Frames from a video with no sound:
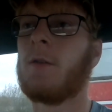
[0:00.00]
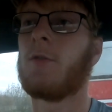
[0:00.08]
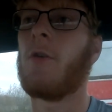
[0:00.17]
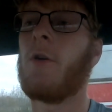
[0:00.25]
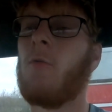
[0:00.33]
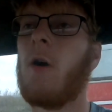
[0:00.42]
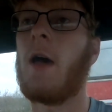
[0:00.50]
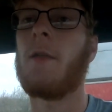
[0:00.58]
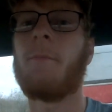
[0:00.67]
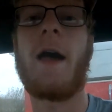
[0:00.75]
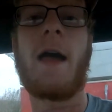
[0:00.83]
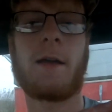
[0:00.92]
So then we'll
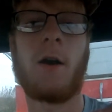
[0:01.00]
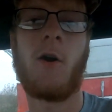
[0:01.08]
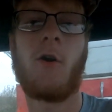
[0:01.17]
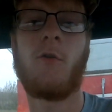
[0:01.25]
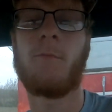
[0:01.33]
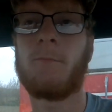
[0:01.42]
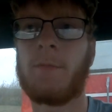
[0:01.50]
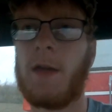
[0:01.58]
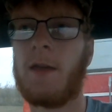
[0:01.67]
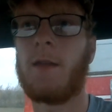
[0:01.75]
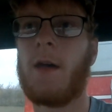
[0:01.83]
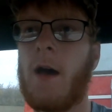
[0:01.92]
head back home
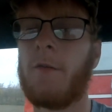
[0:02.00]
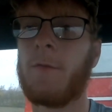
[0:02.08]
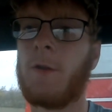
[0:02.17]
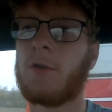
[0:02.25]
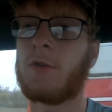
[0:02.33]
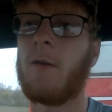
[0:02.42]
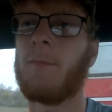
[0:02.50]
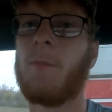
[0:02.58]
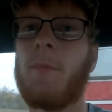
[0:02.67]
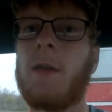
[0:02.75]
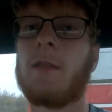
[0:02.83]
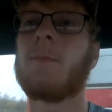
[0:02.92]
and finish up the
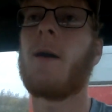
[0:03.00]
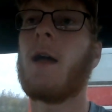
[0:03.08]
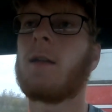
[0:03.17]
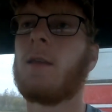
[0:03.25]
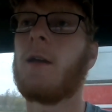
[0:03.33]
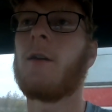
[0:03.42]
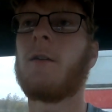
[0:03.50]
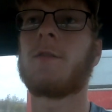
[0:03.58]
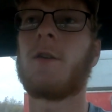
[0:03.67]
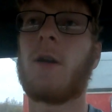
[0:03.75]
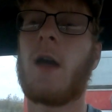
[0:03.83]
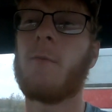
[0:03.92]
beans back there.
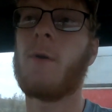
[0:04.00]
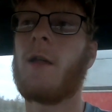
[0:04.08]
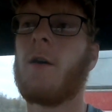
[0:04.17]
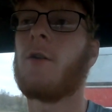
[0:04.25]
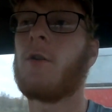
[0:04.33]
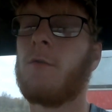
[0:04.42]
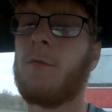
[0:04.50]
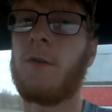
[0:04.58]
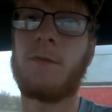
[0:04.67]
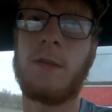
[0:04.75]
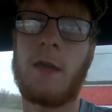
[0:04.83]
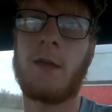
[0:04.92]
Still got about
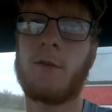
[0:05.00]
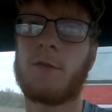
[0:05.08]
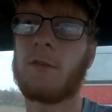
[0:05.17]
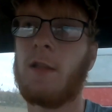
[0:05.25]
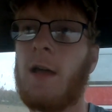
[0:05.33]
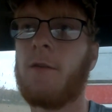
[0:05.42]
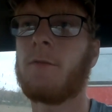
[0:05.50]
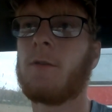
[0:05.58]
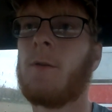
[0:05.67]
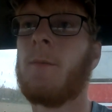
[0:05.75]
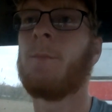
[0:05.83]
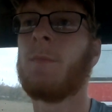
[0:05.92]
150 acres left.
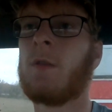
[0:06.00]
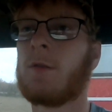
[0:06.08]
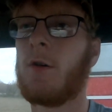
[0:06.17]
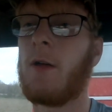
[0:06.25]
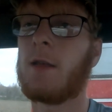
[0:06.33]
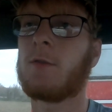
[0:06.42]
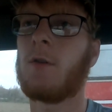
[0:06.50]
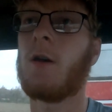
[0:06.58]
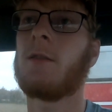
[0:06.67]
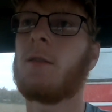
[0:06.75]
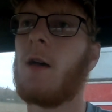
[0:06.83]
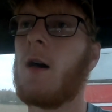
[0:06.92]
So that's what
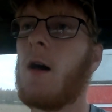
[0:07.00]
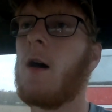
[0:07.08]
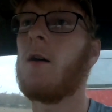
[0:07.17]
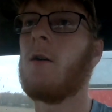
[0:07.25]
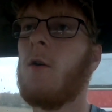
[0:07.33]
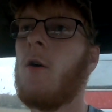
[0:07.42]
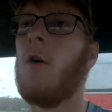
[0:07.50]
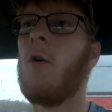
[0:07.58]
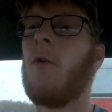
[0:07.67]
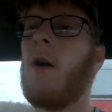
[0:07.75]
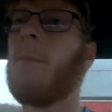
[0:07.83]
we're